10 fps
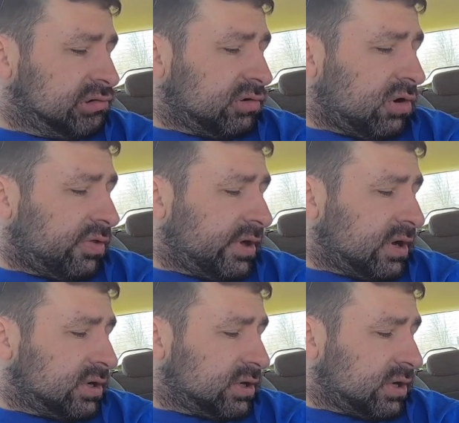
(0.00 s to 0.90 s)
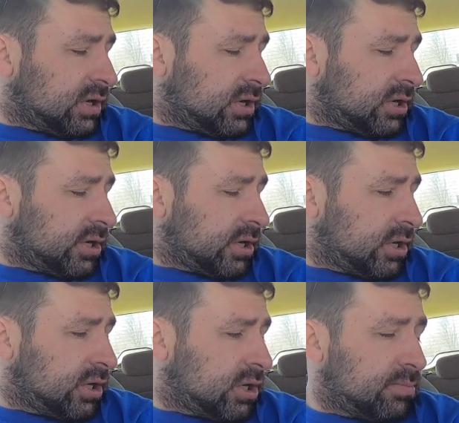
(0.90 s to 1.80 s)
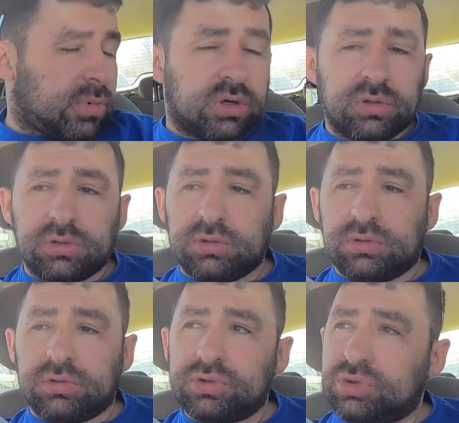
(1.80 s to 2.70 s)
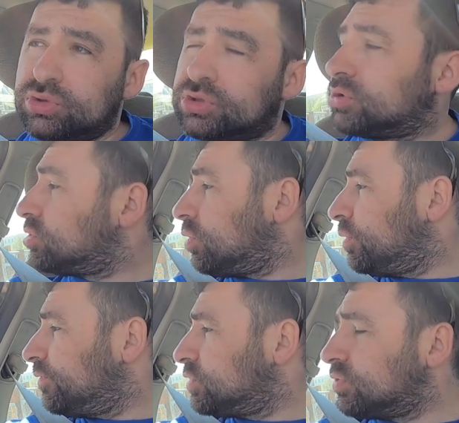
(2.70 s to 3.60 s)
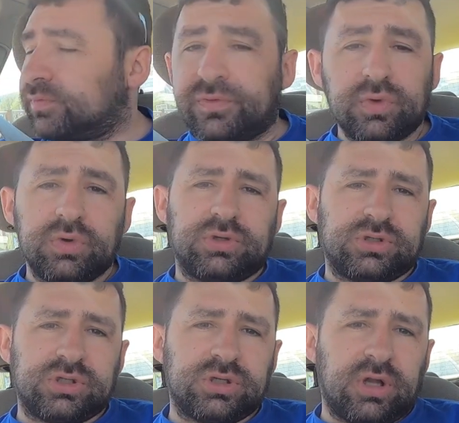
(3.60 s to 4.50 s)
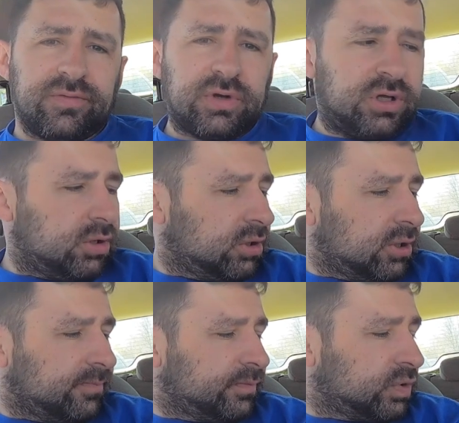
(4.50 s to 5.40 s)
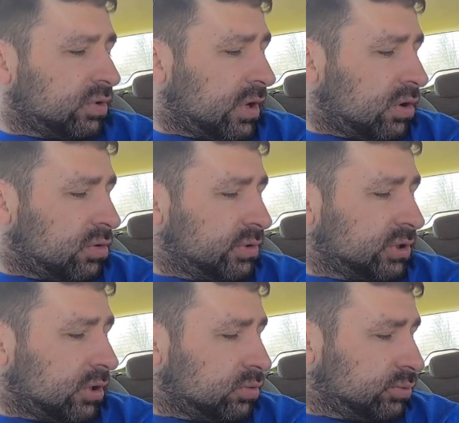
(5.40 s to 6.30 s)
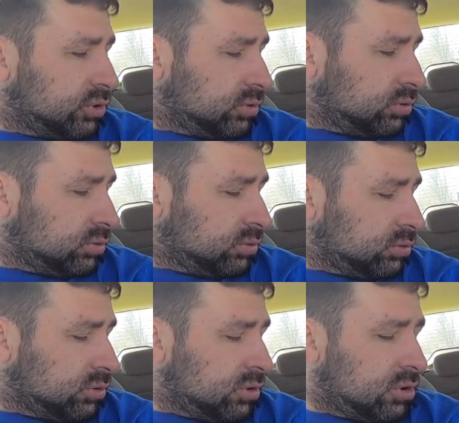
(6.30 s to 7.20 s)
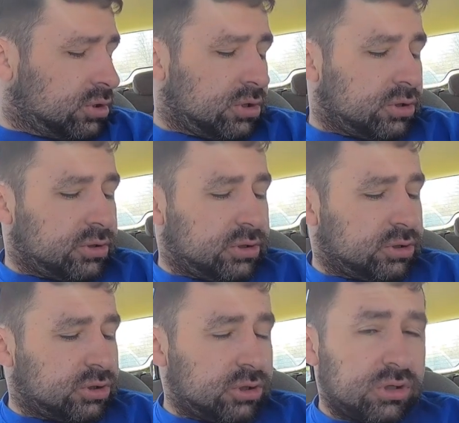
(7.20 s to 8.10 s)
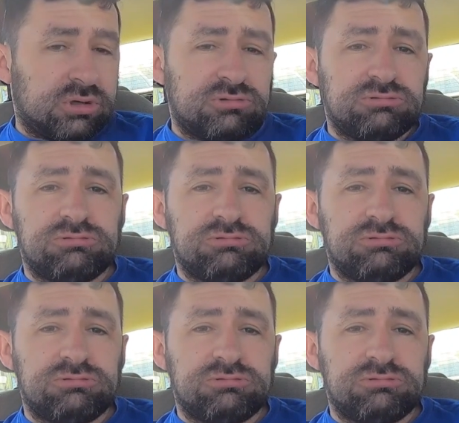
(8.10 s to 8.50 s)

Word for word: Got that. I'm also just stopping for some food because I still haven't eaten yet, so that always helps. There's uh